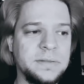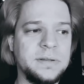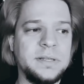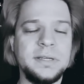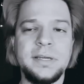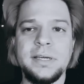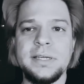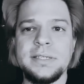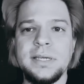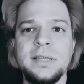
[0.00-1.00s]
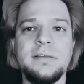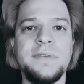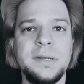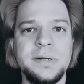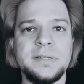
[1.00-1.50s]
The link is in the
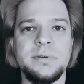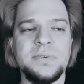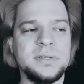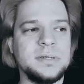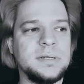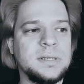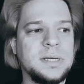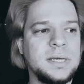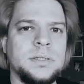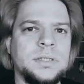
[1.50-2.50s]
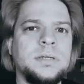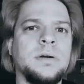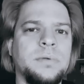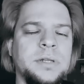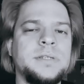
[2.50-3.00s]
video description. See you
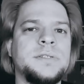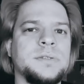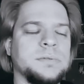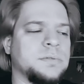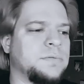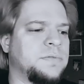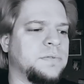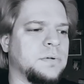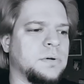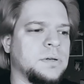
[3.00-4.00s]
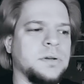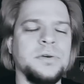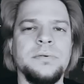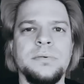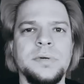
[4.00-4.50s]
really soon for
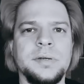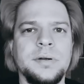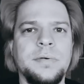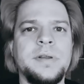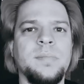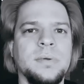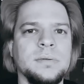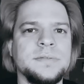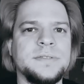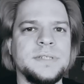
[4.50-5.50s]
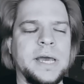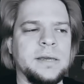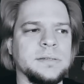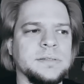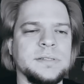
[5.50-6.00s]
new incredible
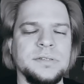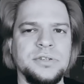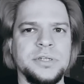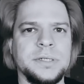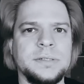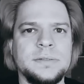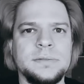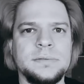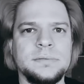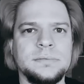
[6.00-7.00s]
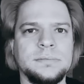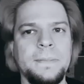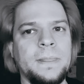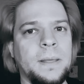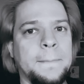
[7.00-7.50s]
science and shit.
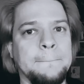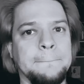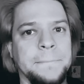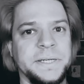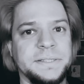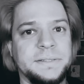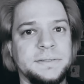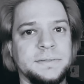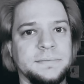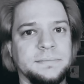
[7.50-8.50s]
Peace.